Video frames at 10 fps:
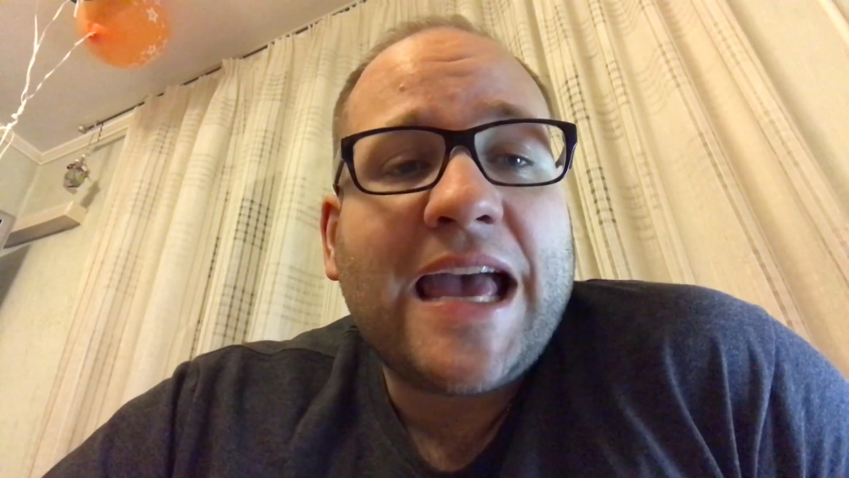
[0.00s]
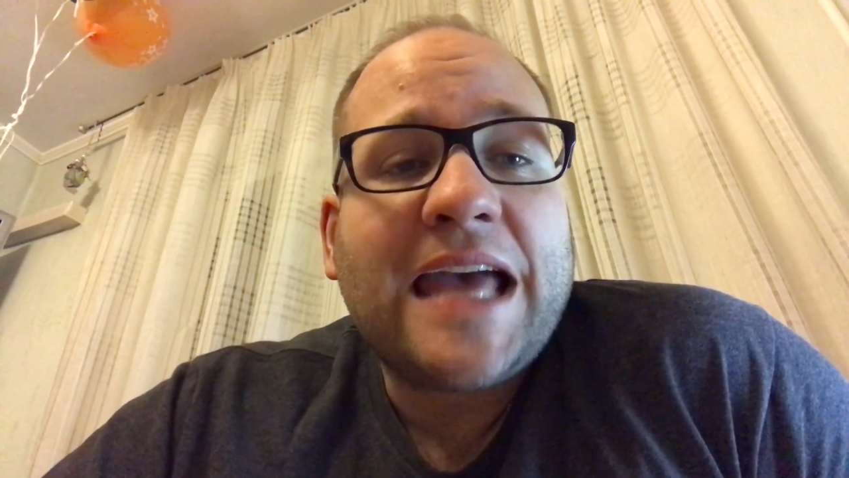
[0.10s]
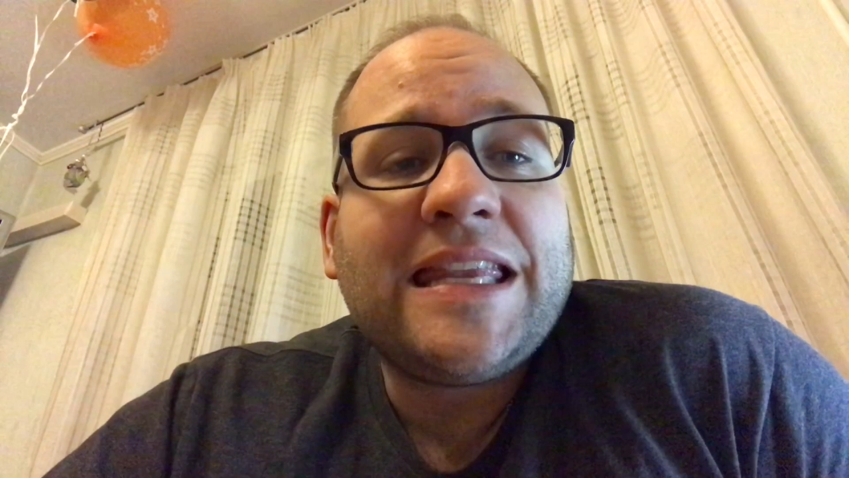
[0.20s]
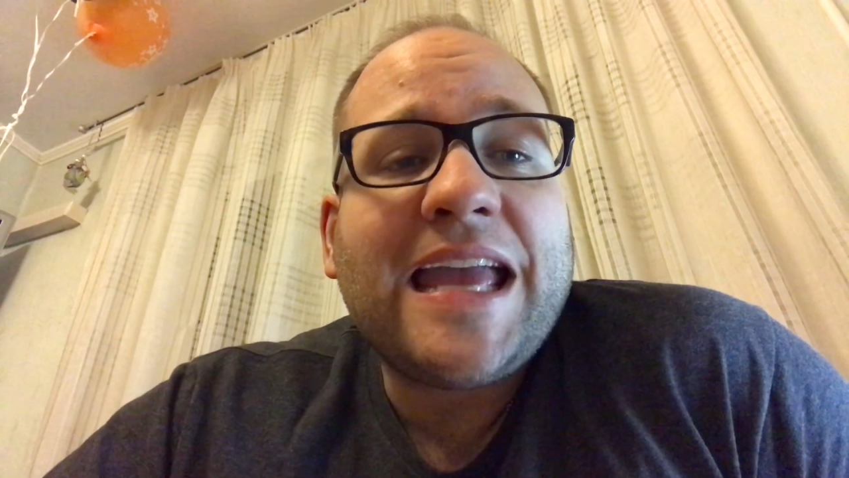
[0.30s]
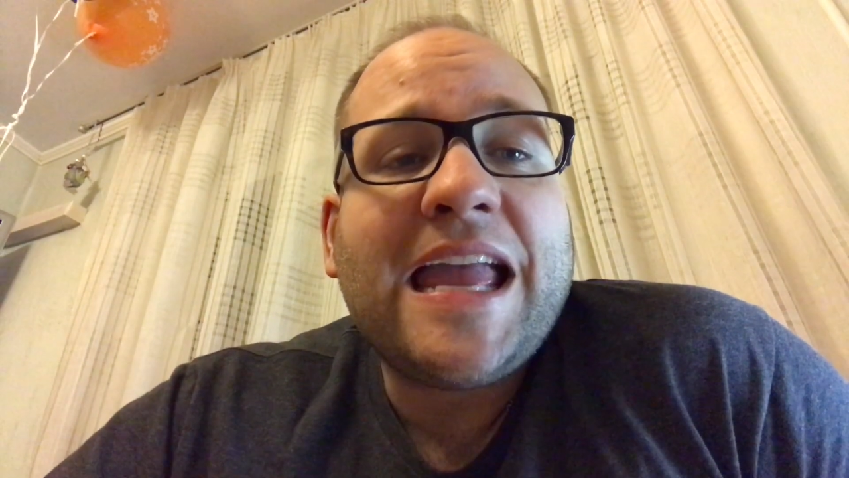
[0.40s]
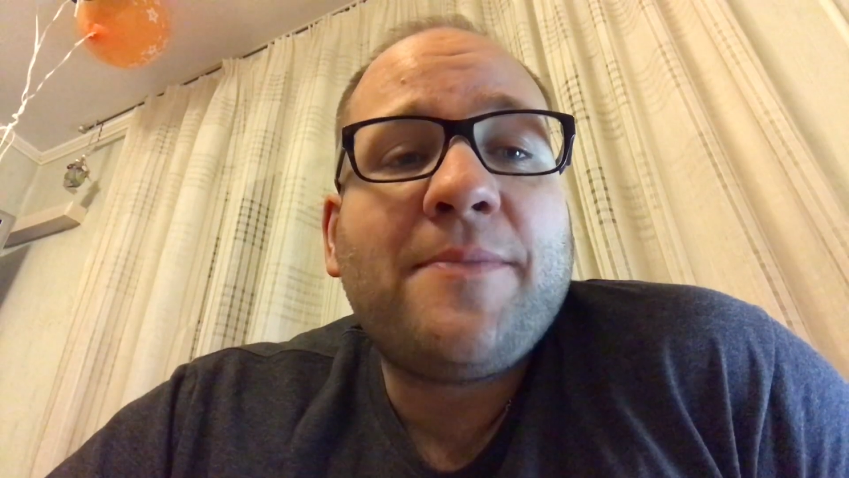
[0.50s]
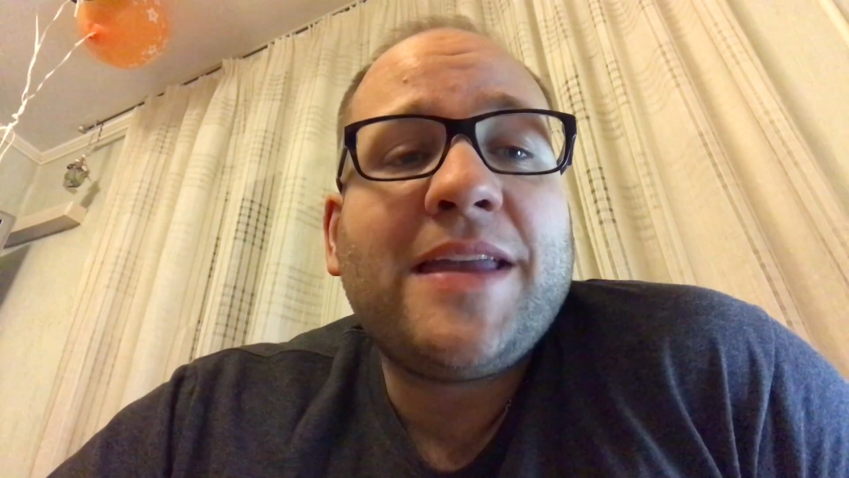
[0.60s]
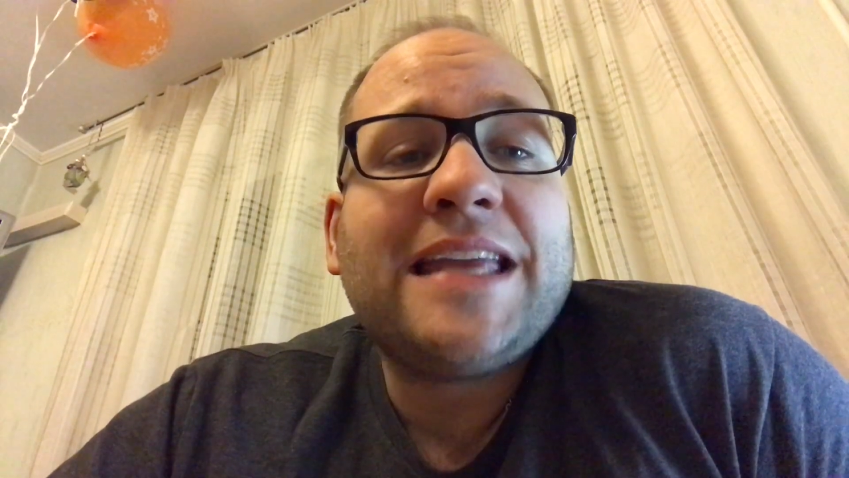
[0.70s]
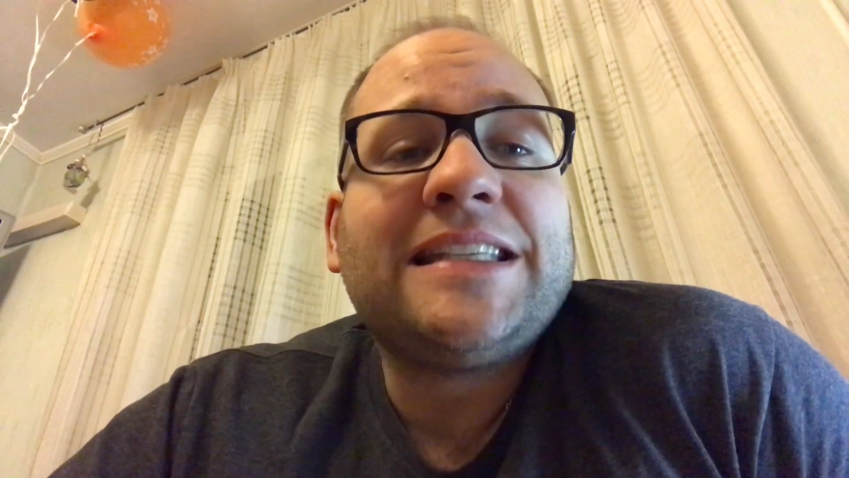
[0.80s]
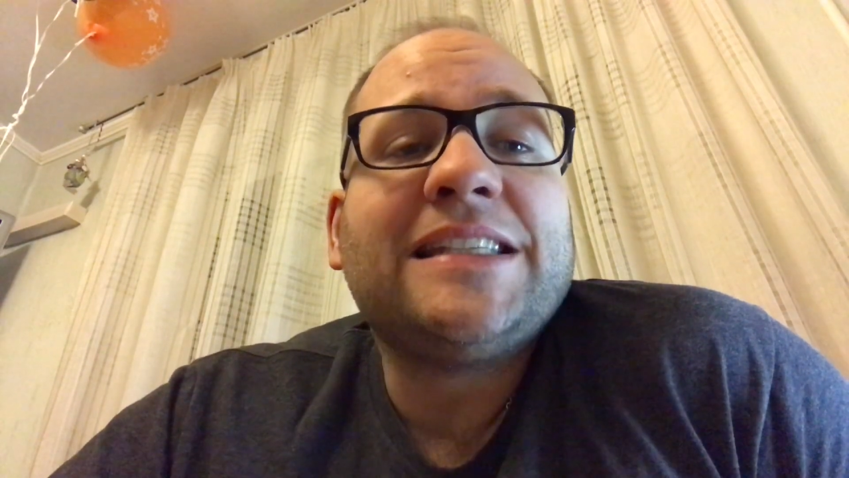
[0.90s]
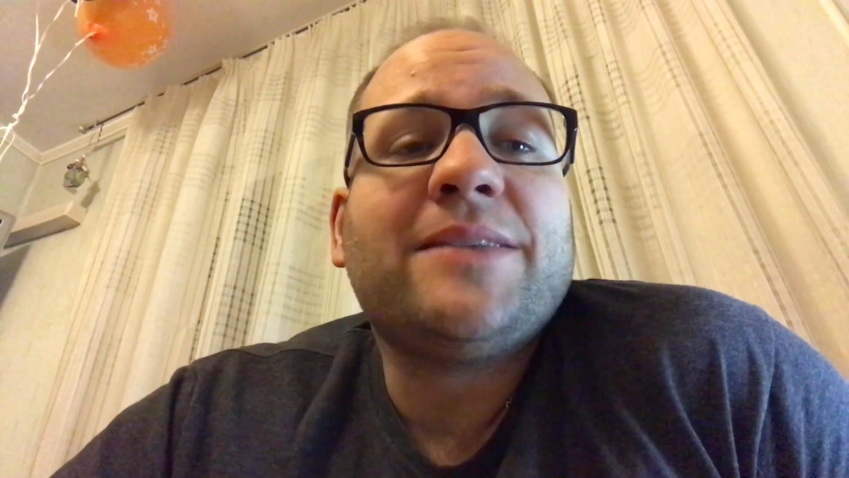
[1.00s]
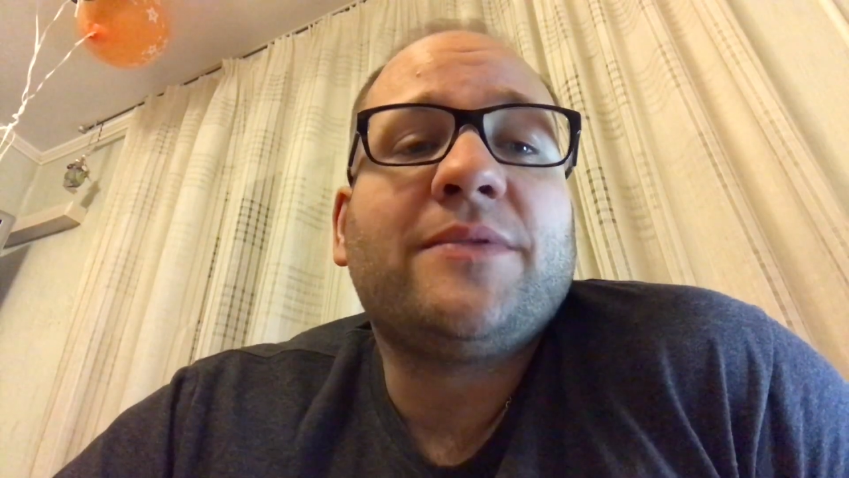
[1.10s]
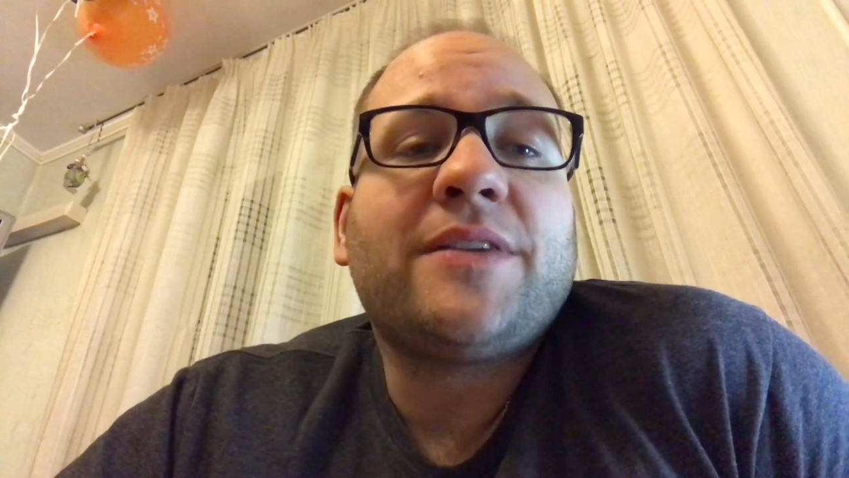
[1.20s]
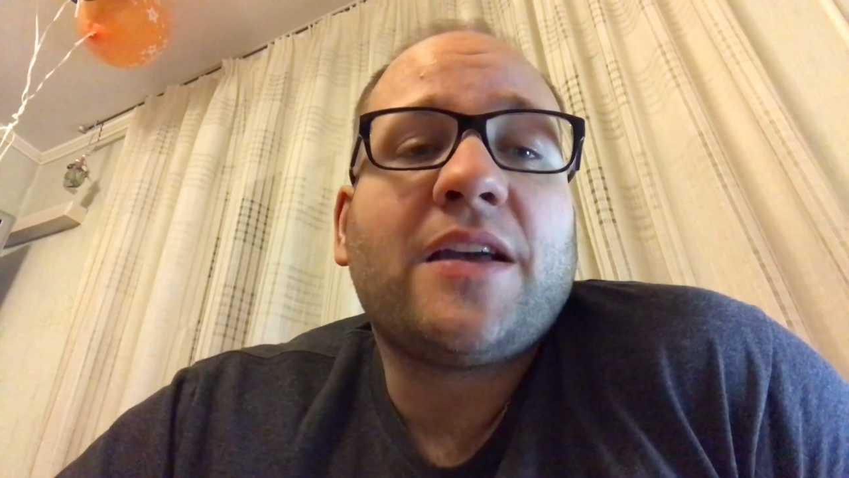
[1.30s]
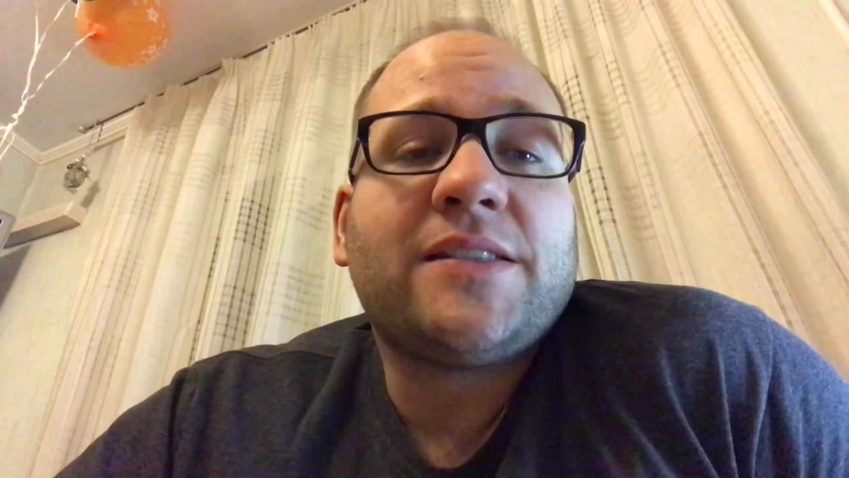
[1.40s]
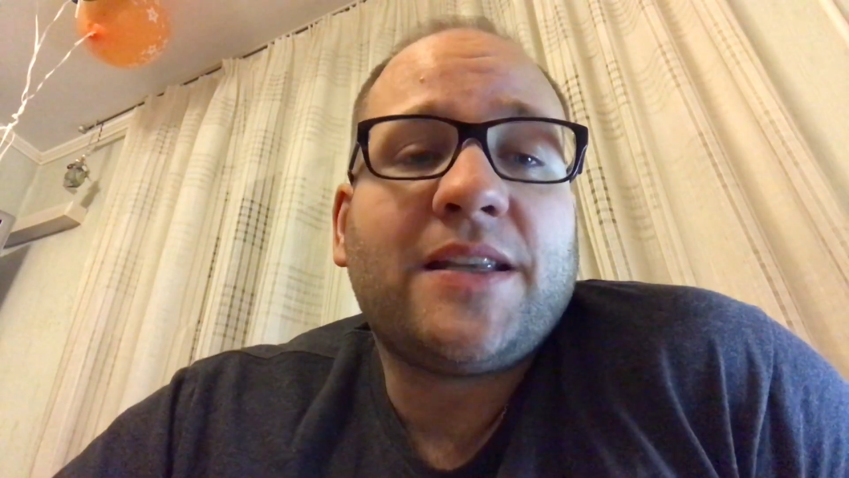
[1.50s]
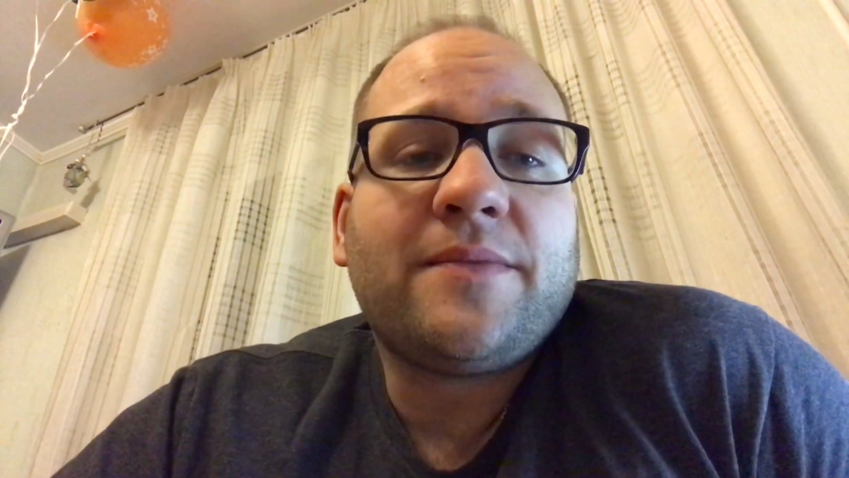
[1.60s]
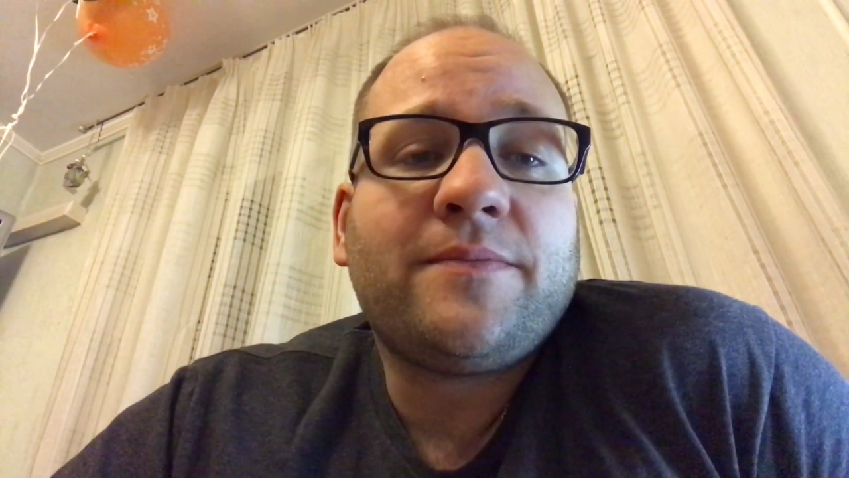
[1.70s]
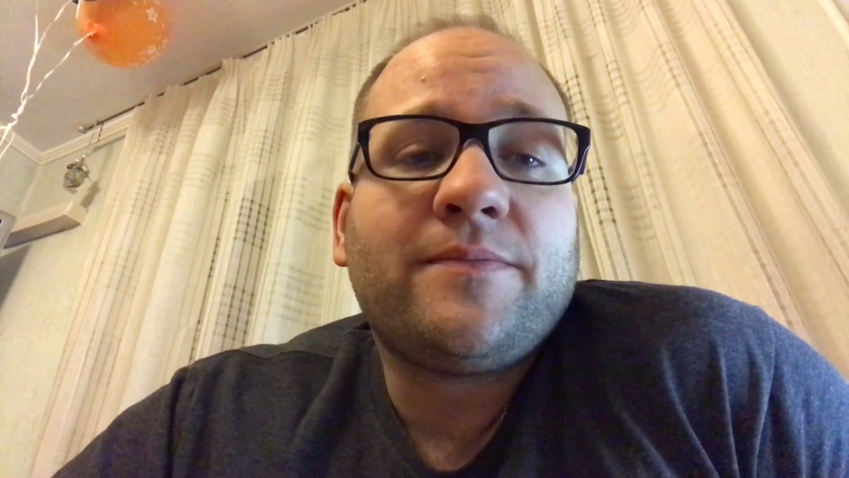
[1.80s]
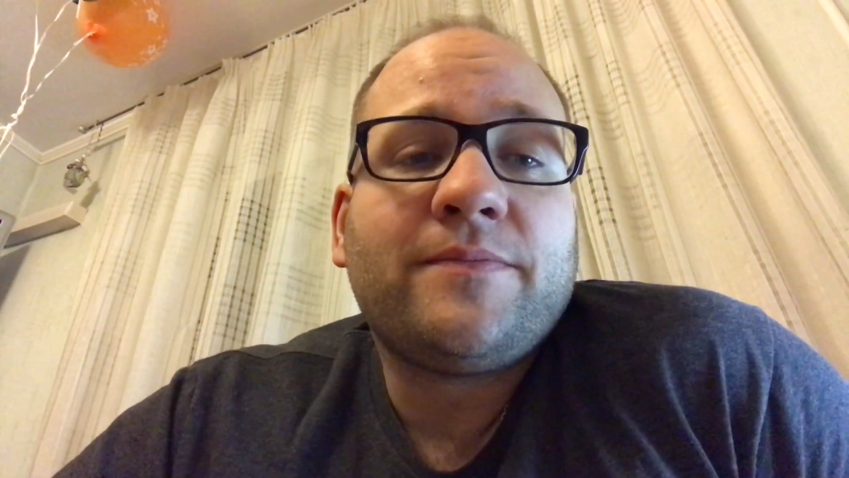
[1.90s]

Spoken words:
and the ABS system cuts in,